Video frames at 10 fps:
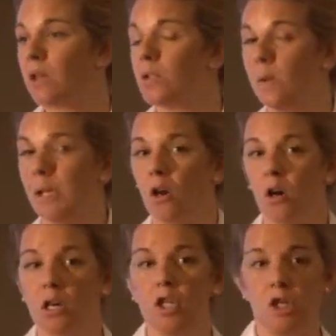So we
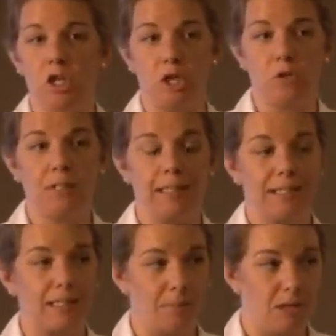encourage you to use
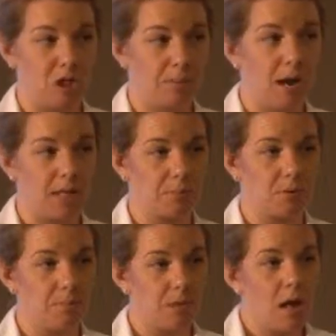this as much as
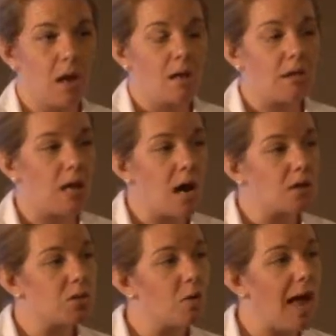possible. The
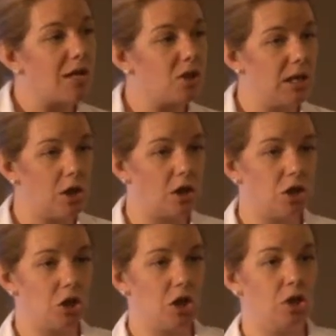doctors will actually
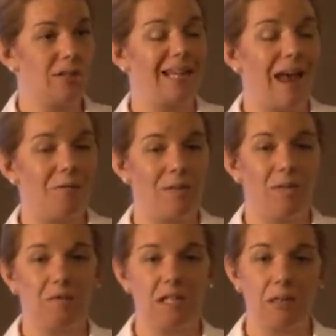encourage you to use it every
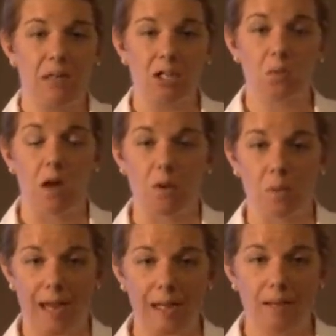15 minutes while
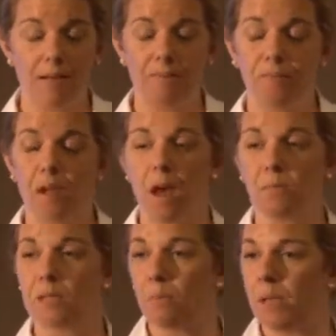awake.
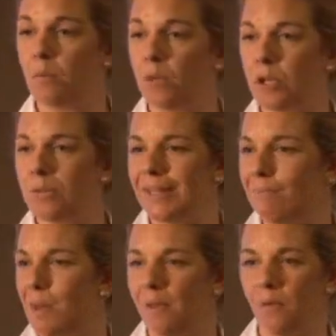Some people use it
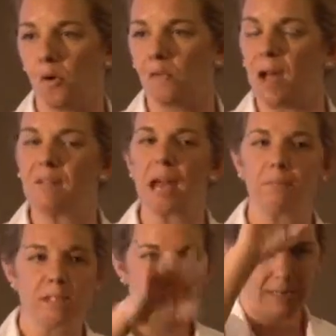maybe 4 or 5
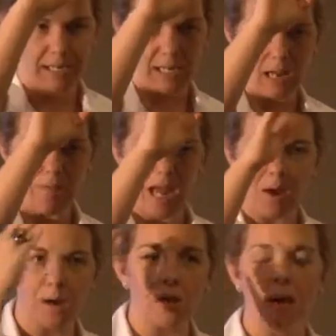times at the beginning of an
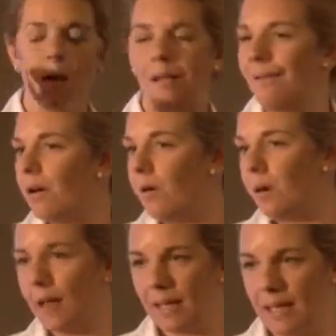hour
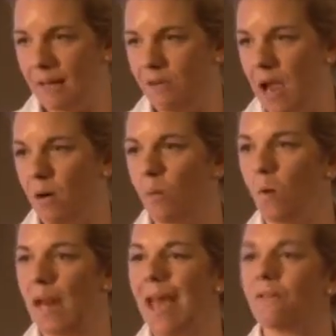or at the end of an hour,
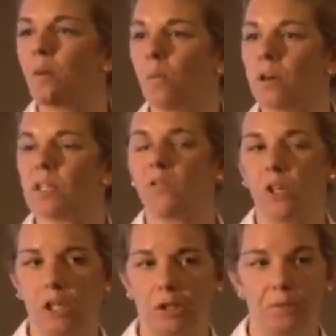whatever works for
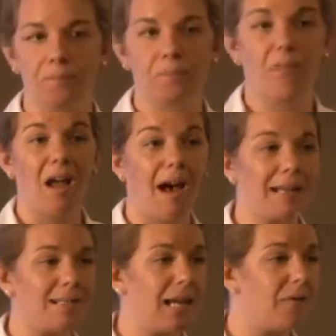you. I
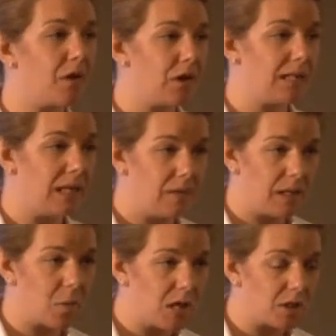say if you're a TV
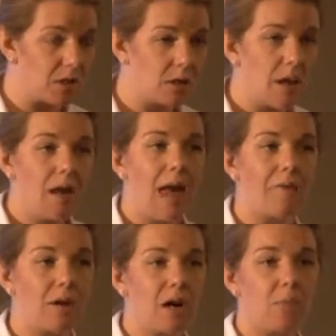watcher,
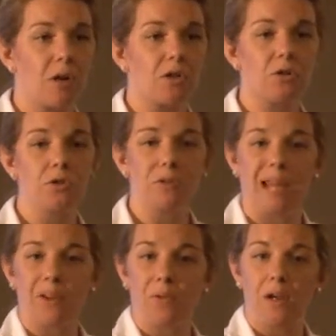every commercial, do it
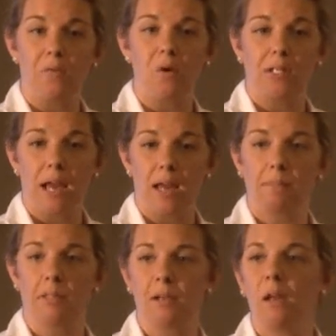like 3 or 4
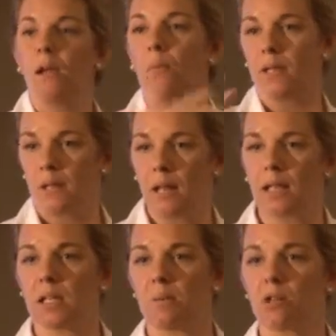times. Wait till the
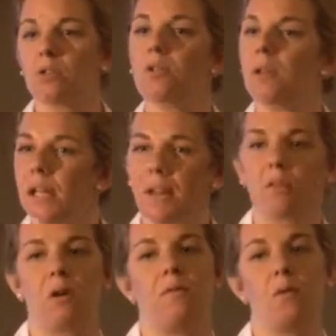next commercial and do it again
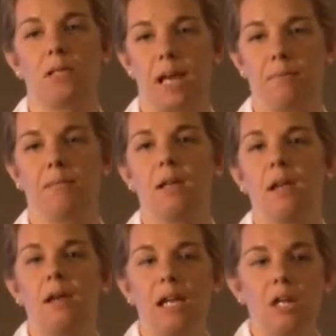3 or 4 times.
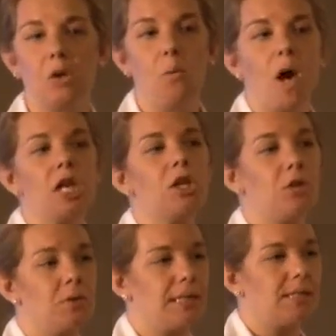Again, you want to
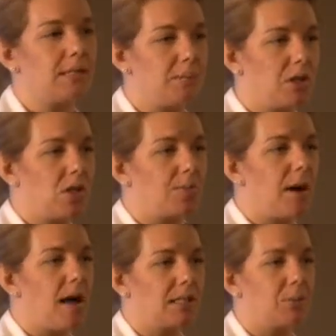use this as much as
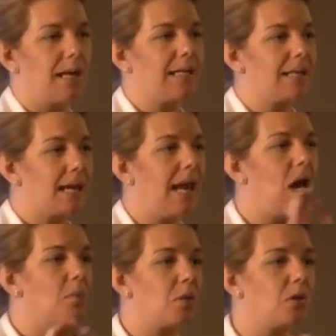possible. It's going to
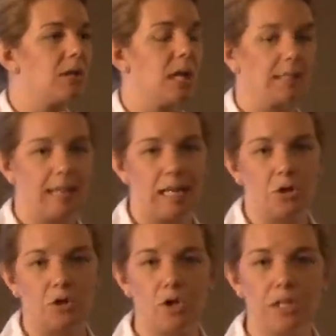help those lungs take
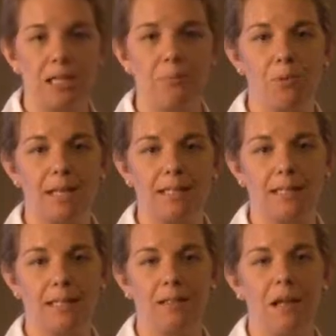those good deep breaths
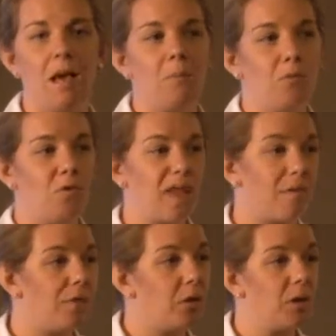in, move that
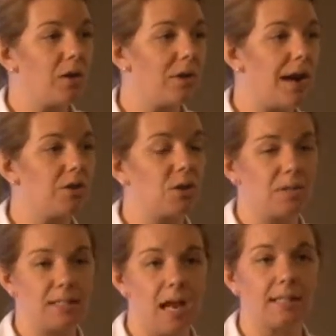fluid around so
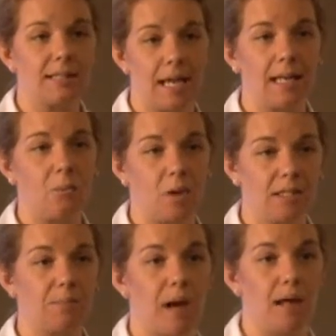it's not setting in one
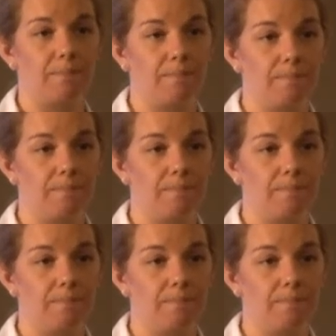spot.